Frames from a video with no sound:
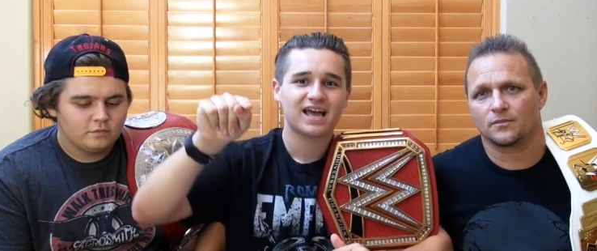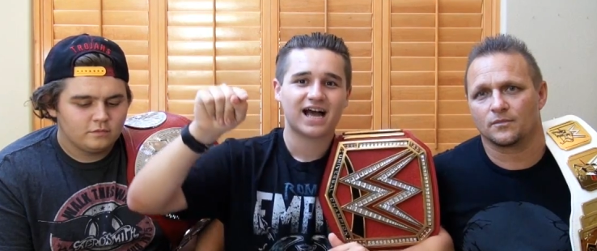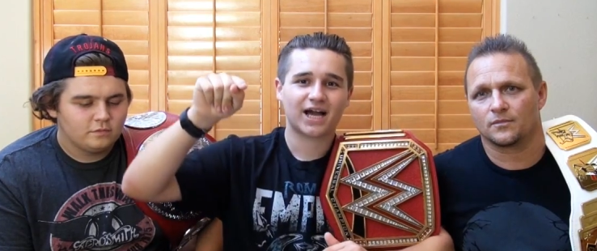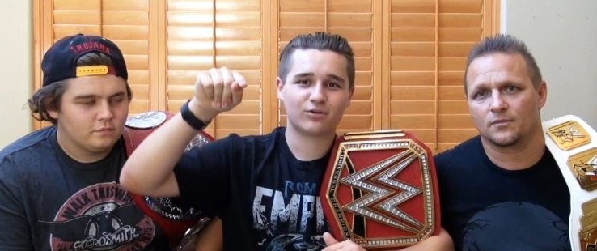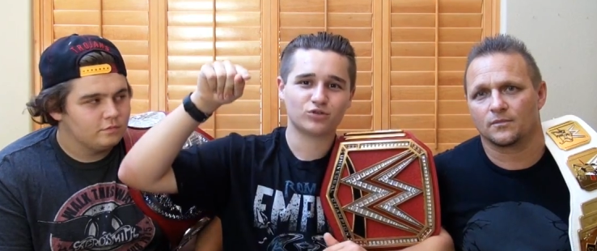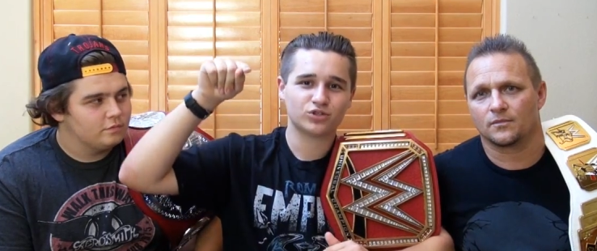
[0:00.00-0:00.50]

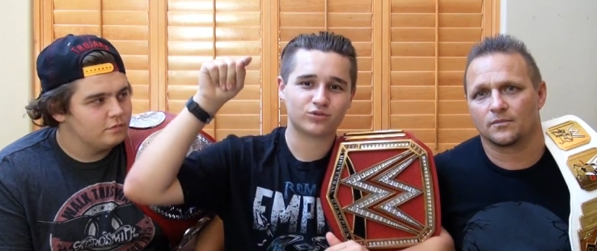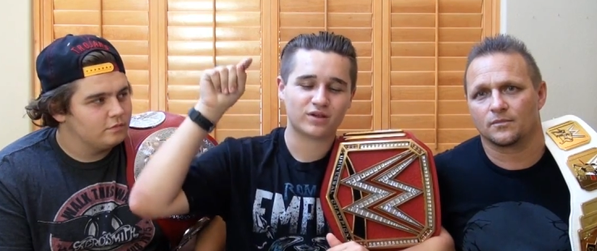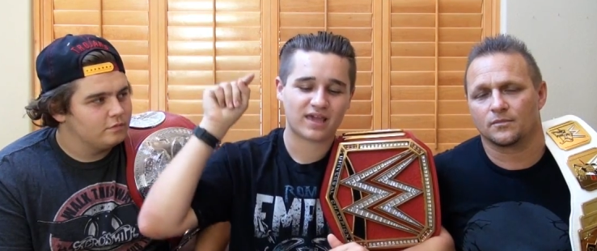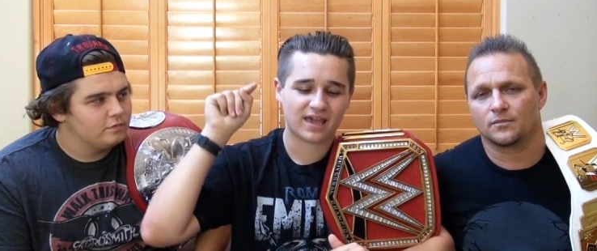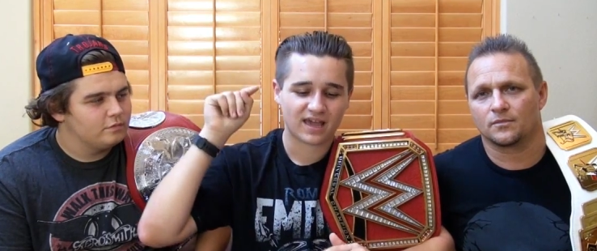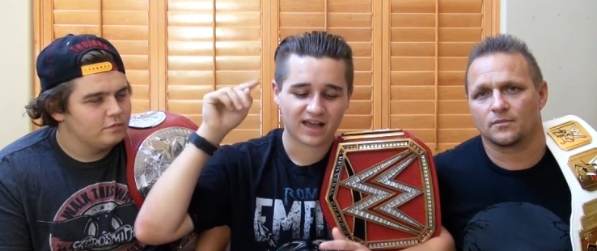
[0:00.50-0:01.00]
Speaker 1: I will
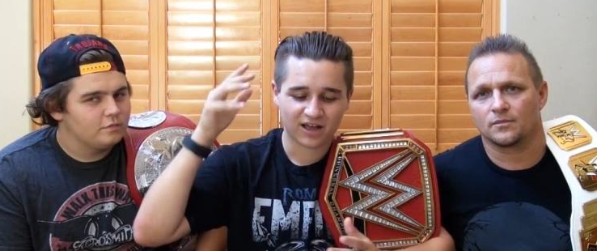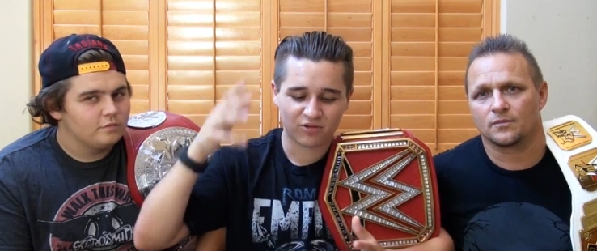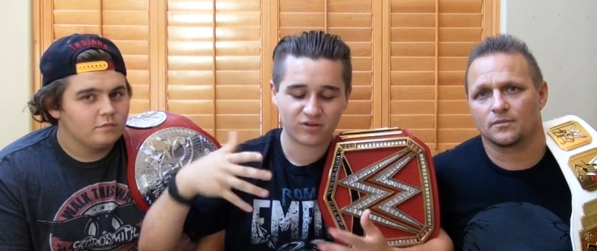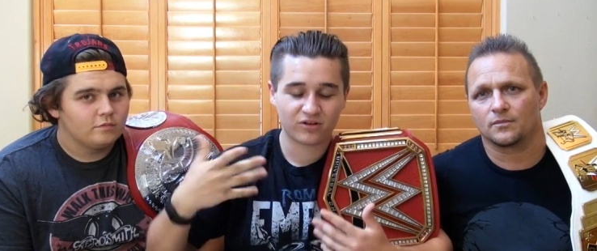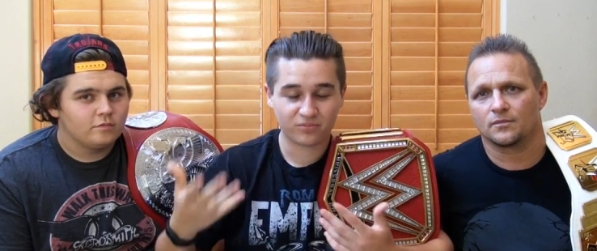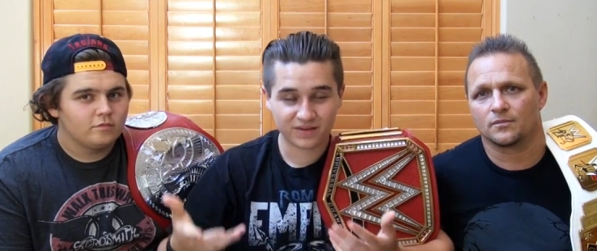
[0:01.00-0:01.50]

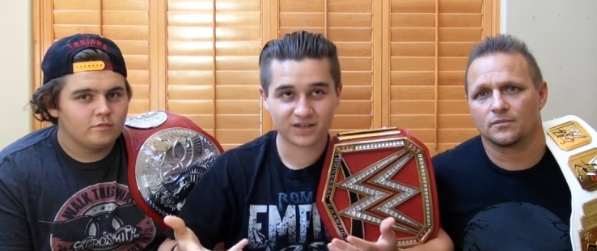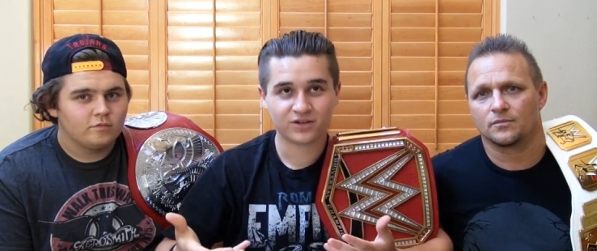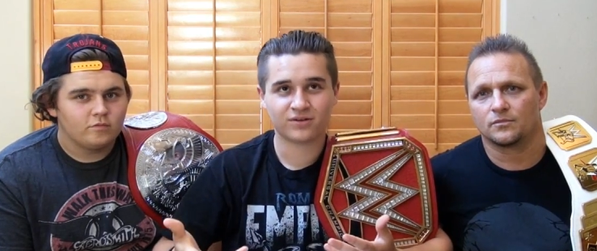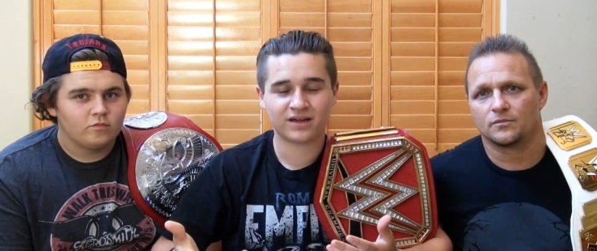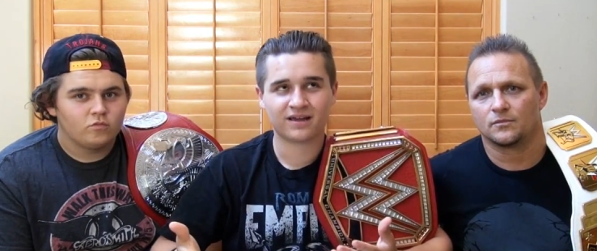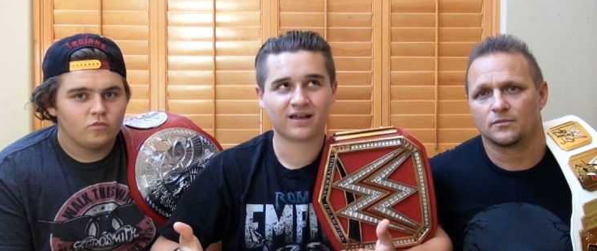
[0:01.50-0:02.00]
be
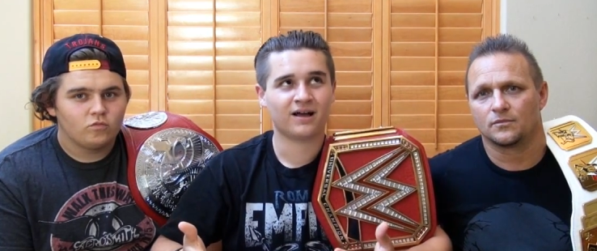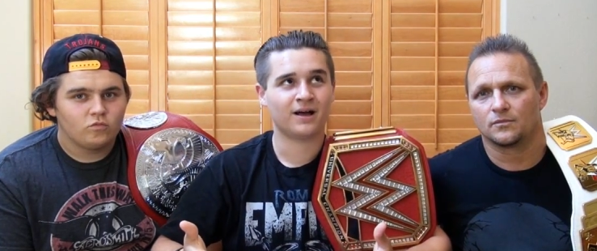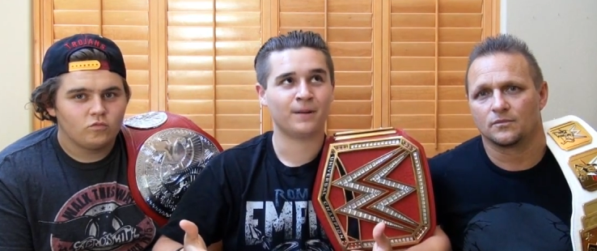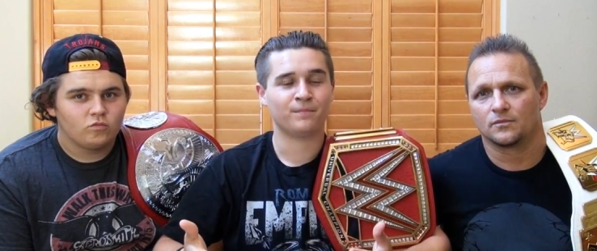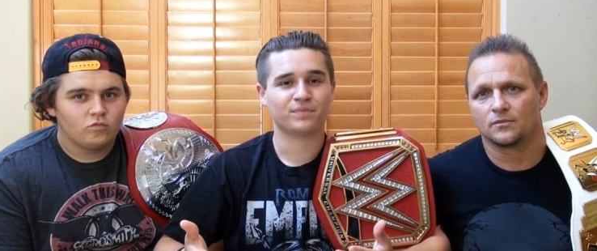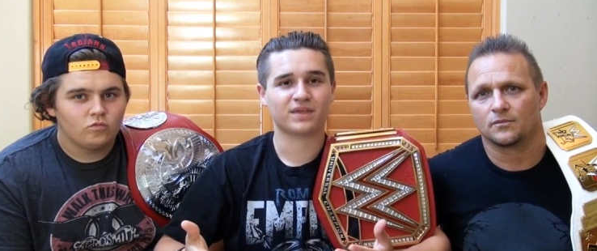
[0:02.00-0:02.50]
doing
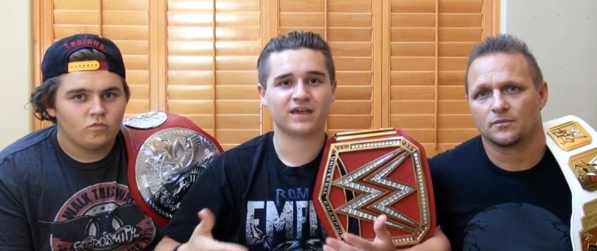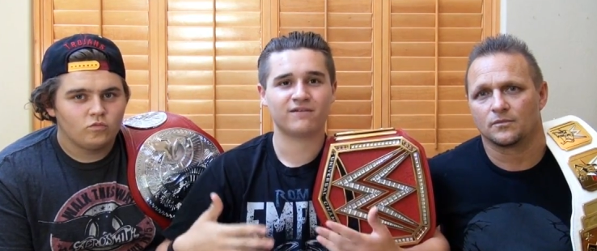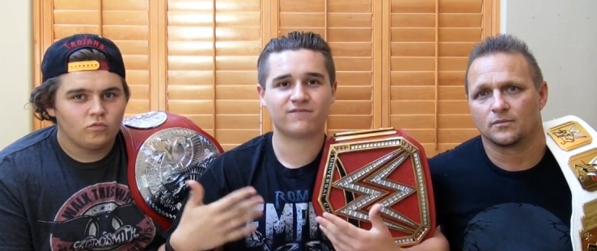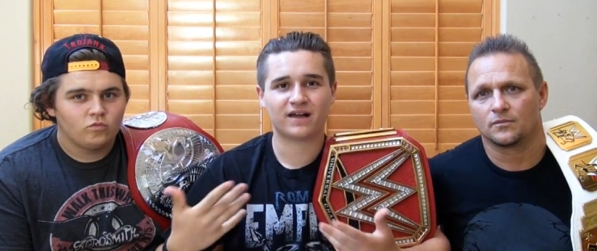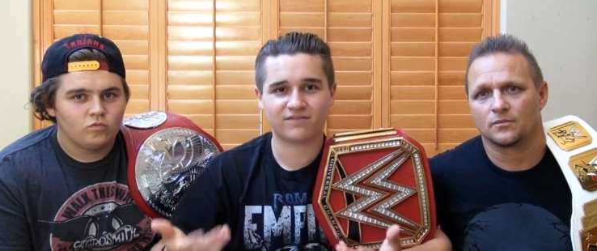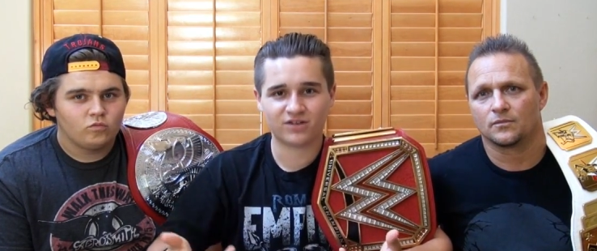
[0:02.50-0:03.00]
a
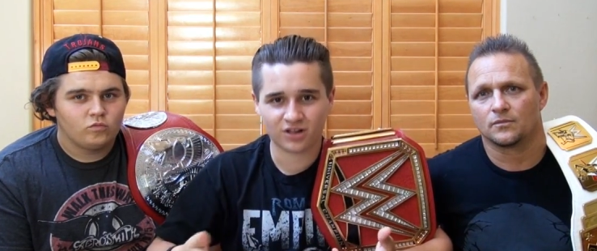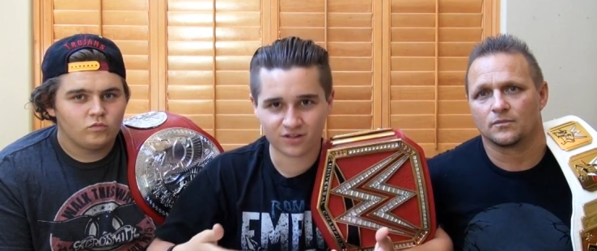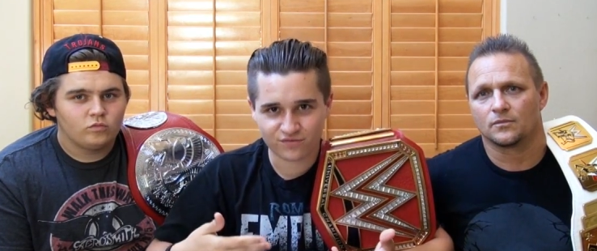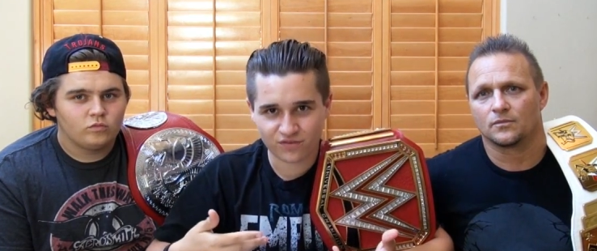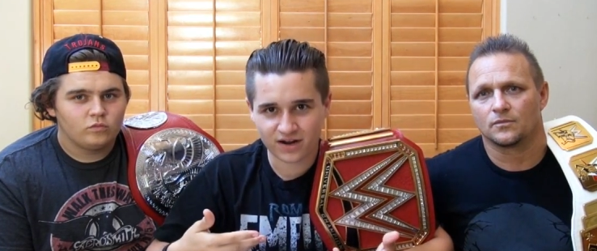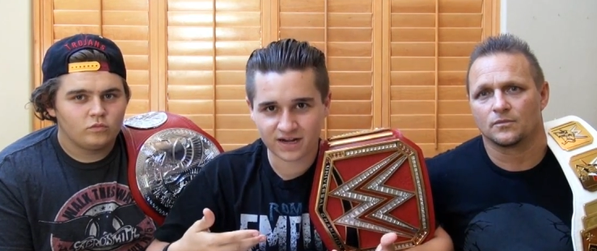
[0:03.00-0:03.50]
$5
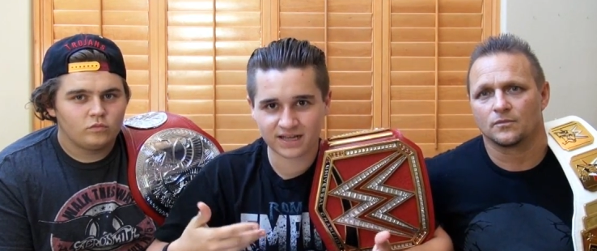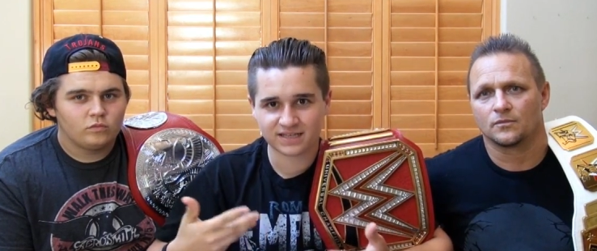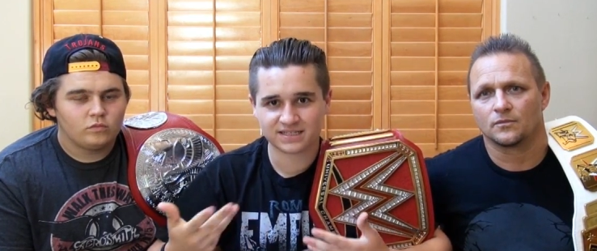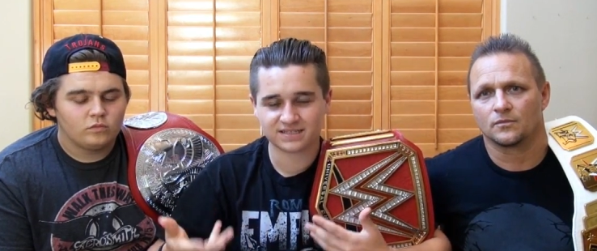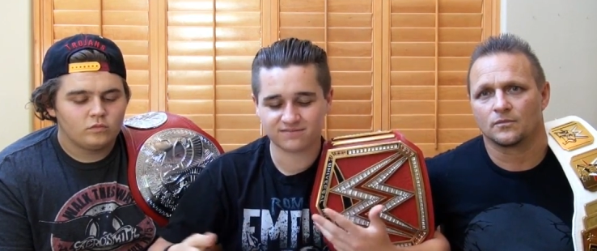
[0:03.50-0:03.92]
Friday